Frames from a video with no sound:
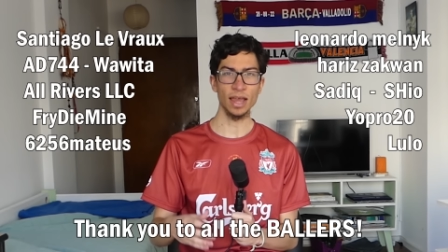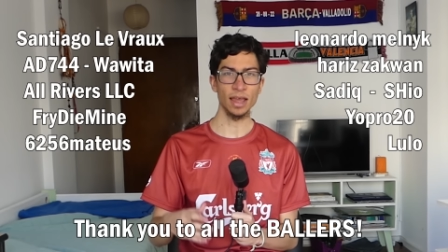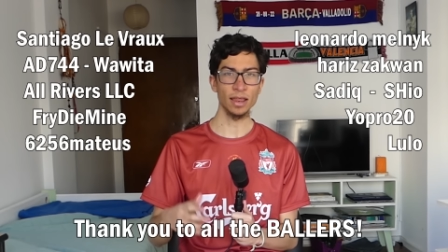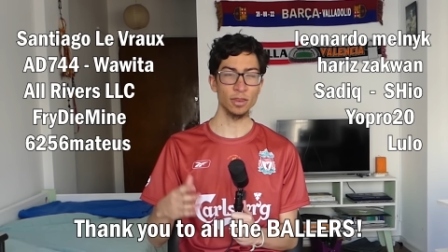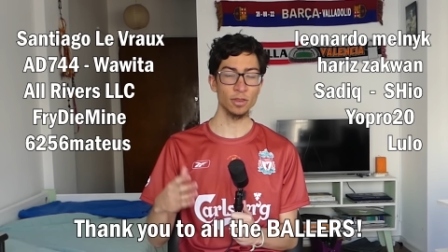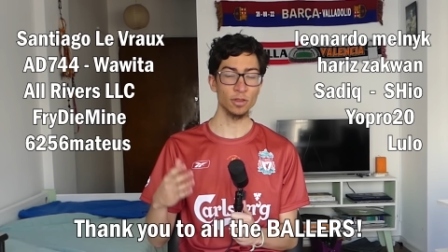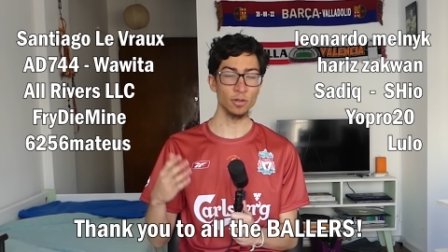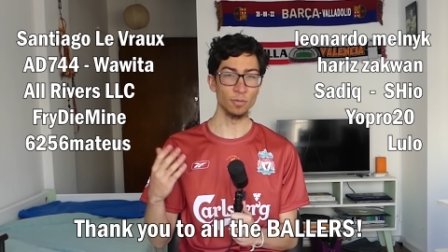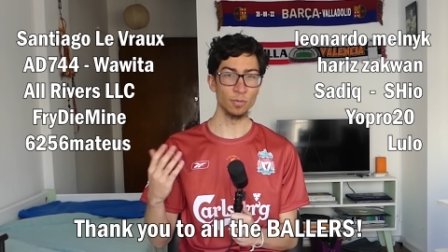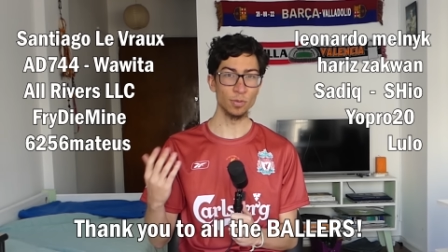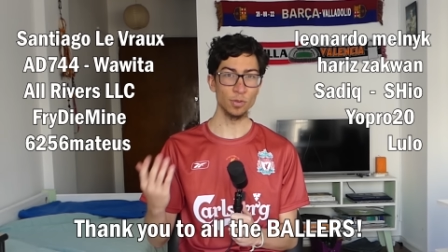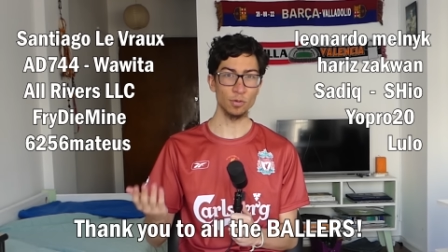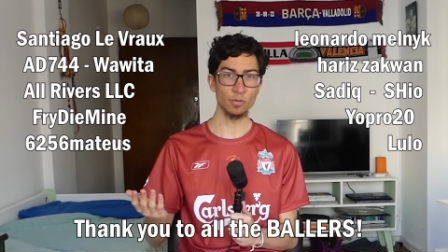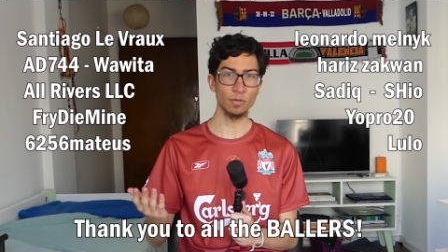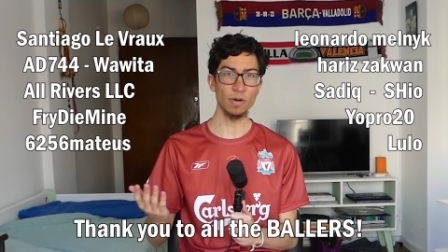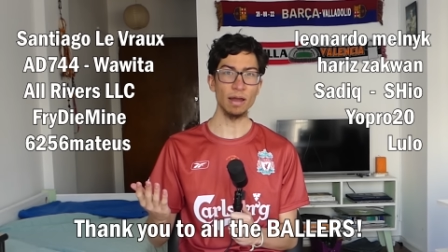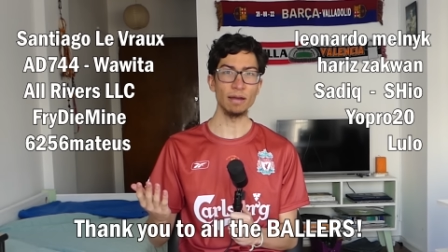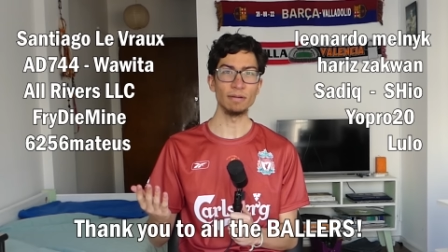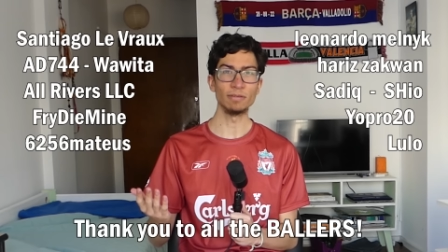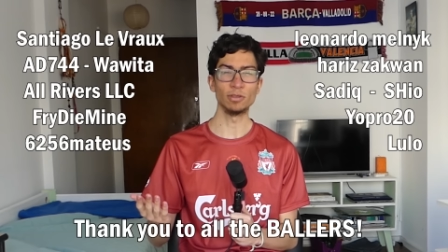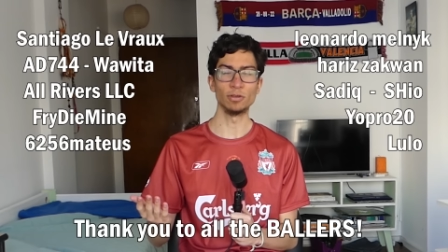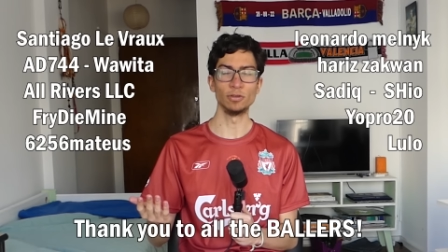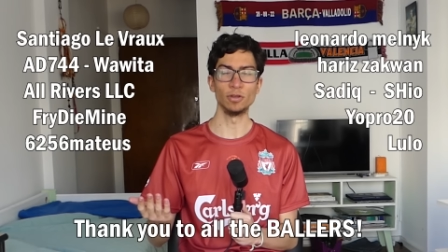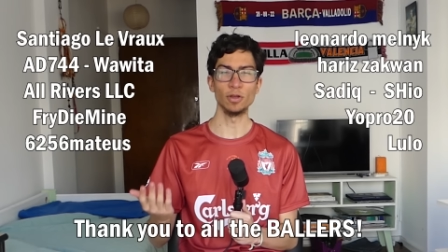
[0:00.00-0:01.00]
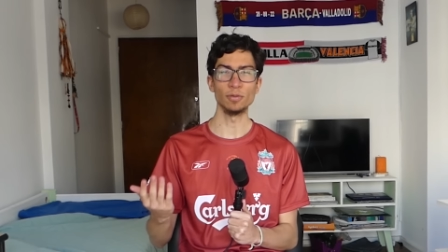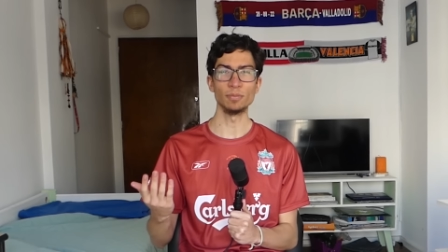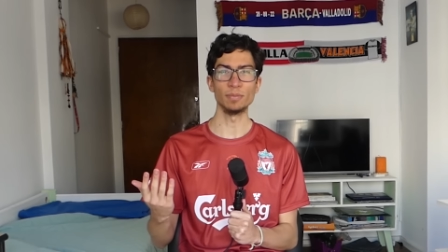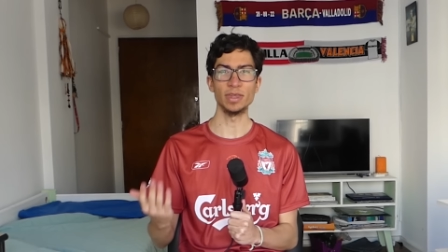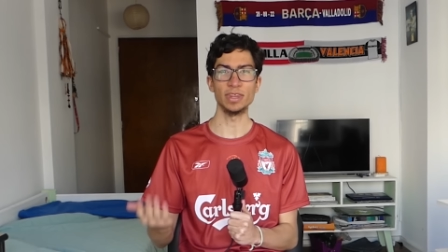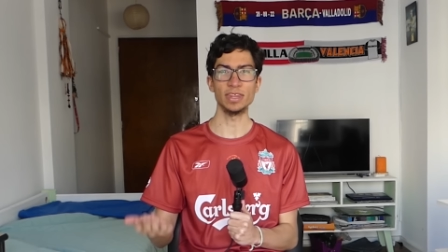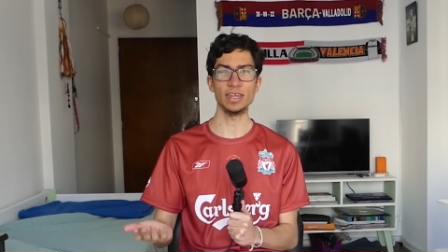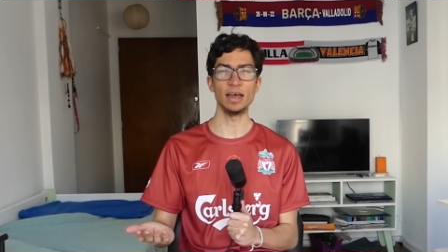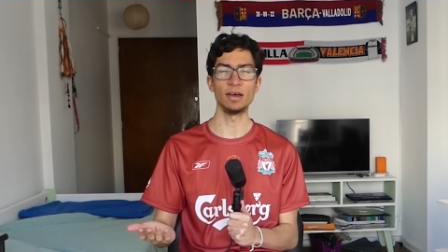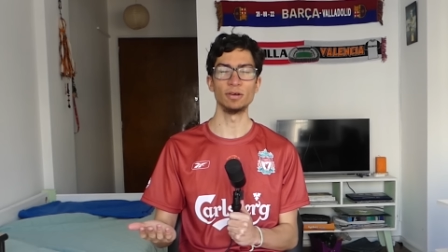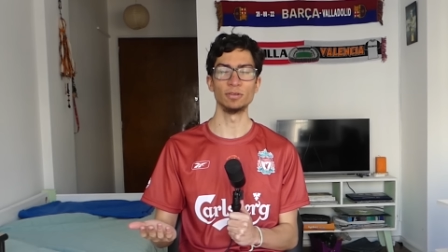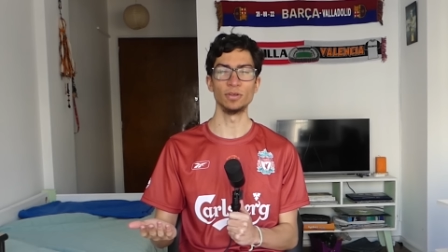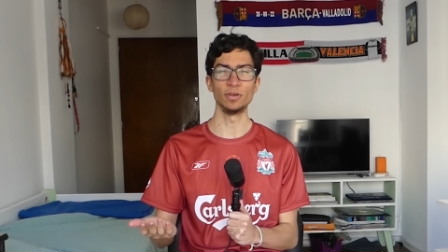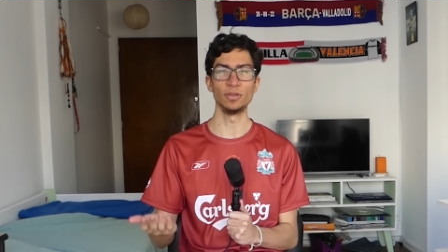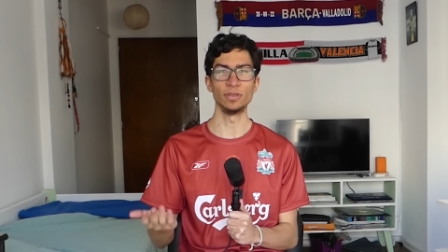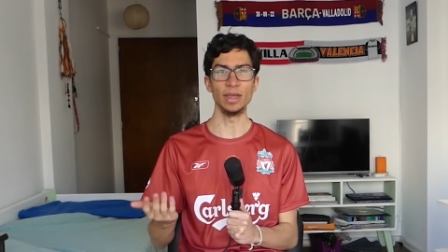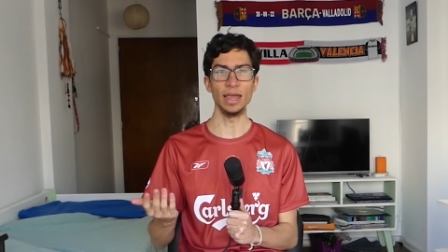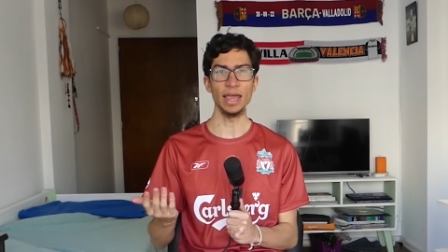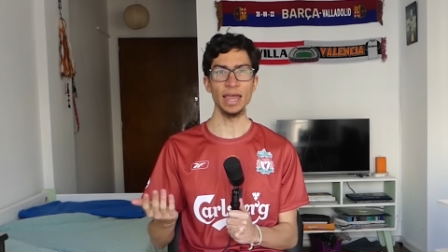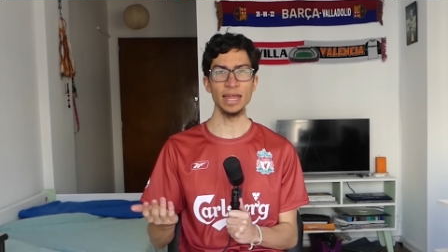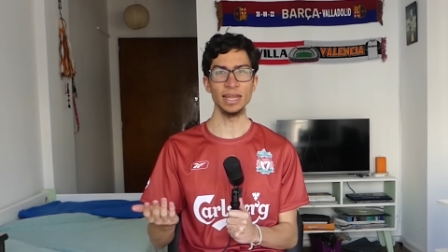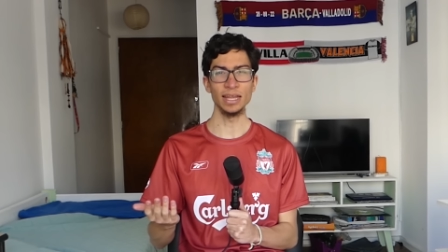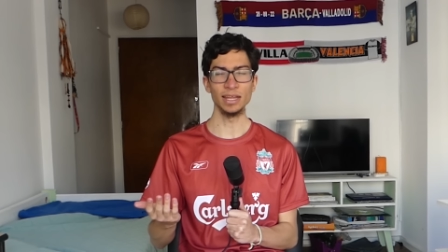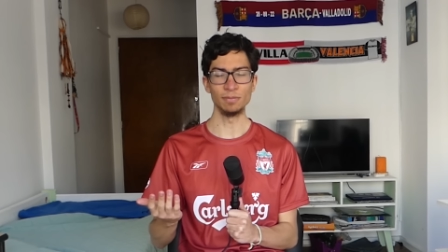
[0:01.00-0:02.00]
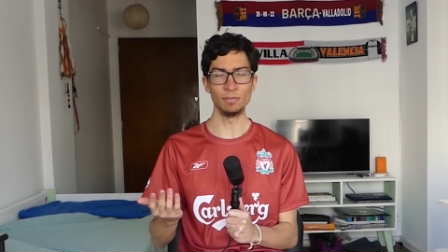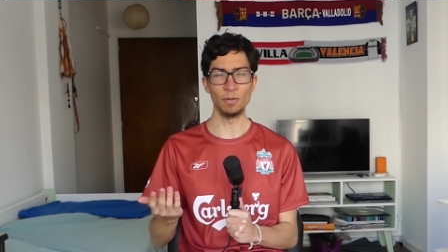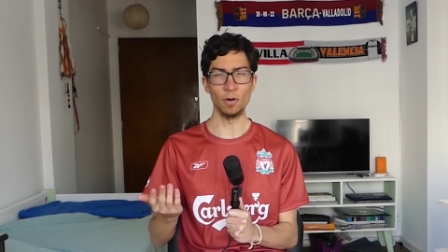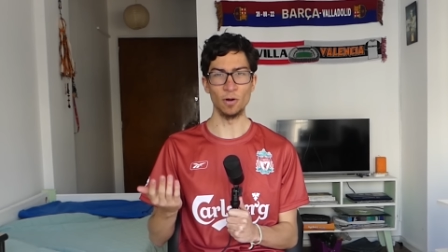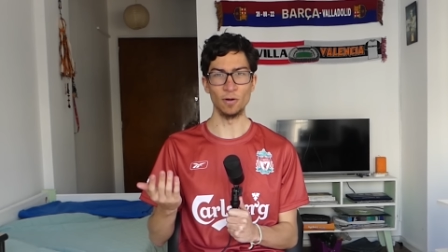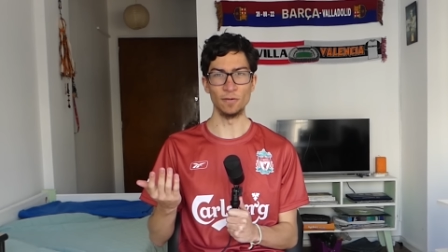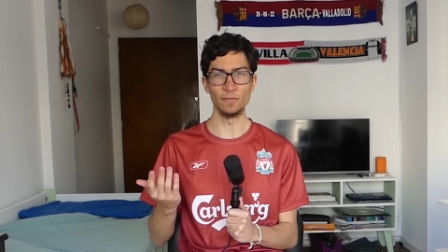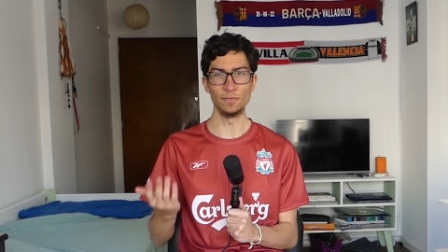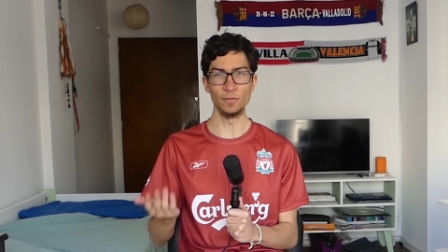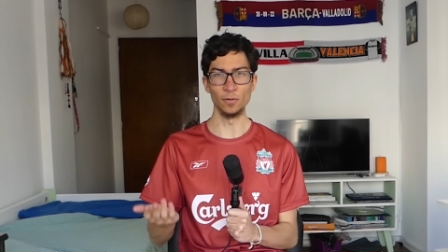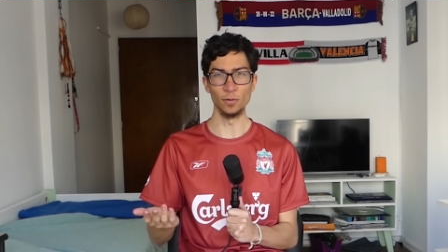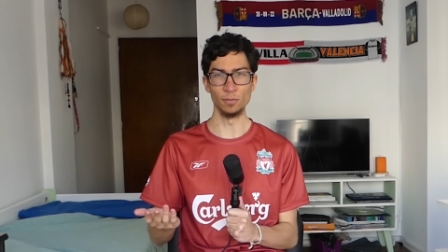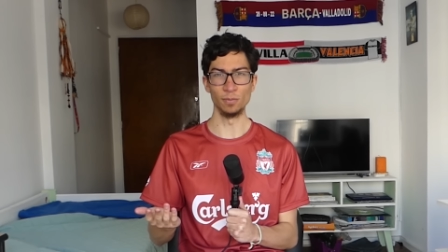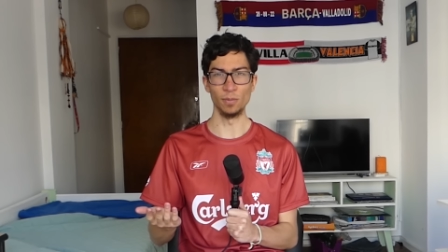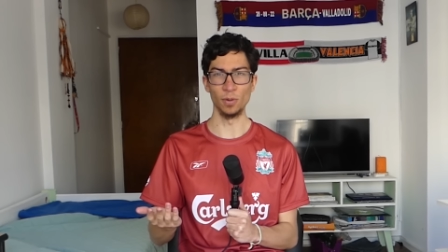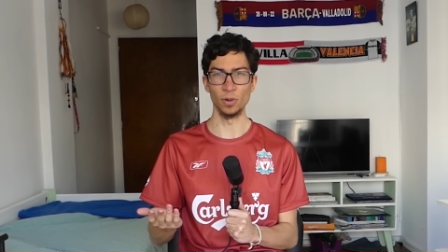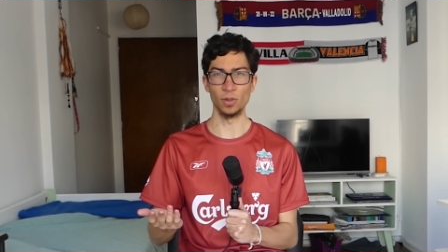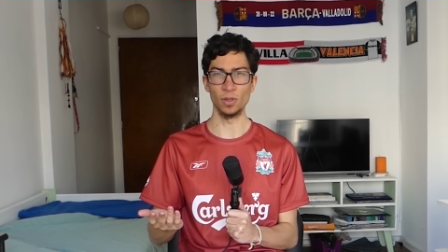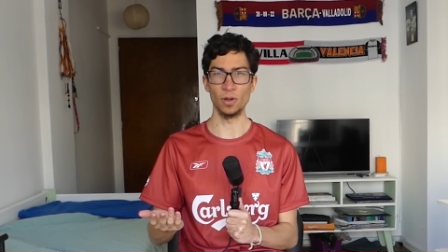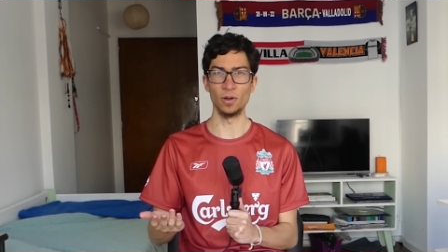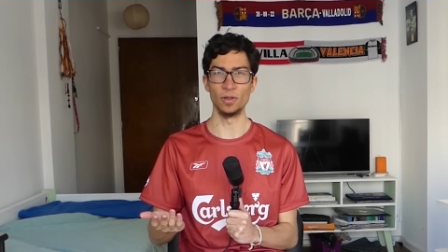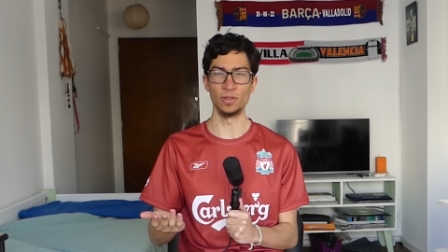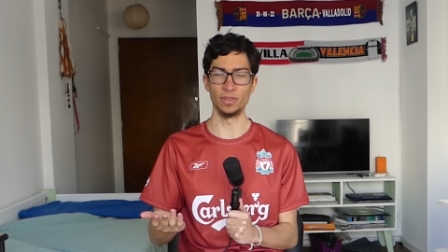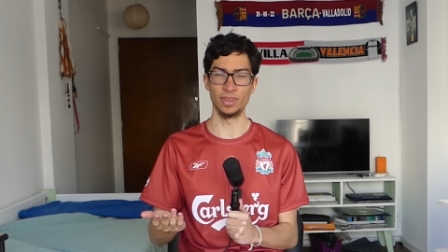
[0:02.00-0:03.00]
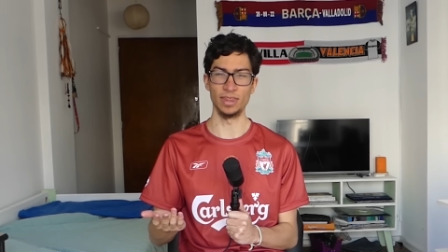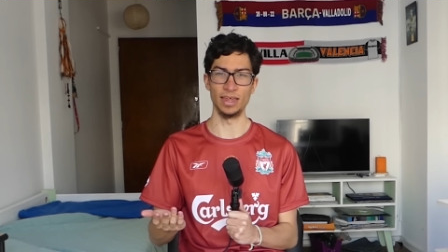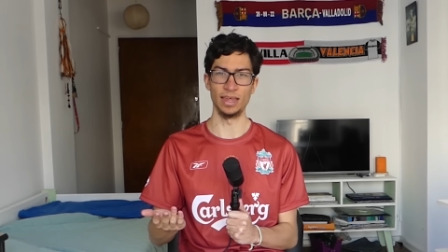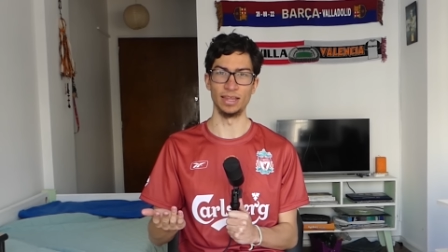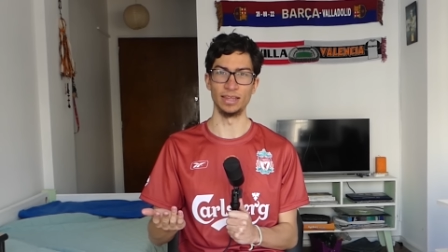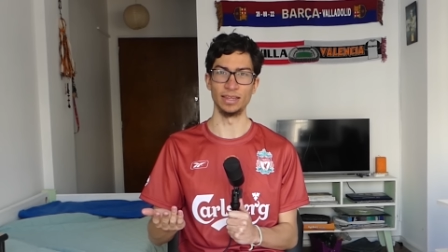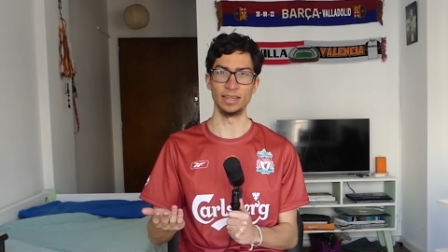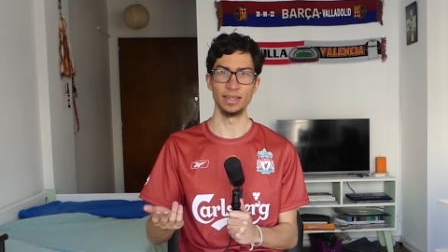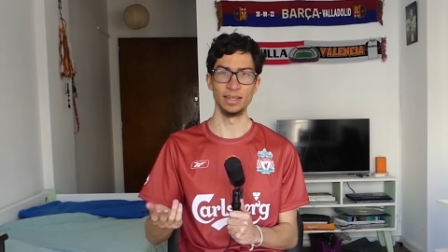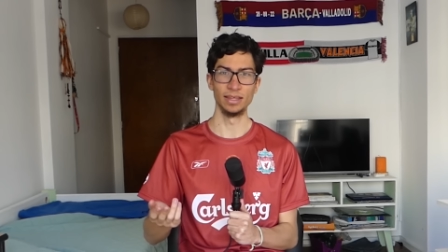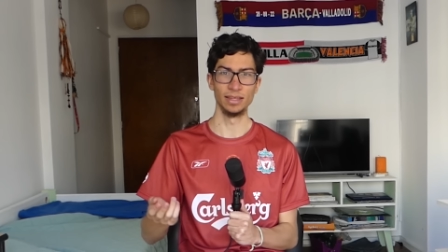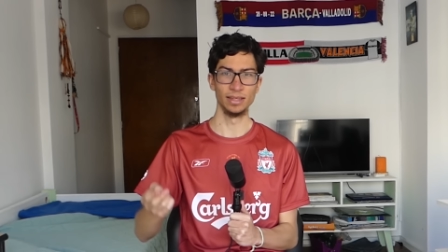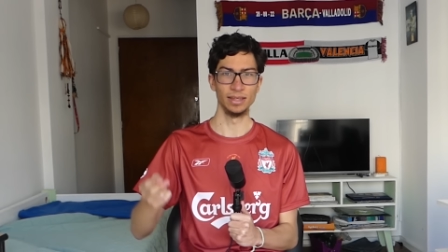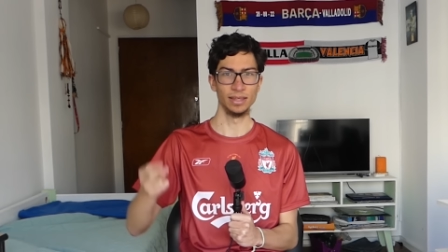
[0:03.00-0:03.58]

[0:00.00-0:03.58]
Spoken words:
and subscribe to not miss out on any more football content.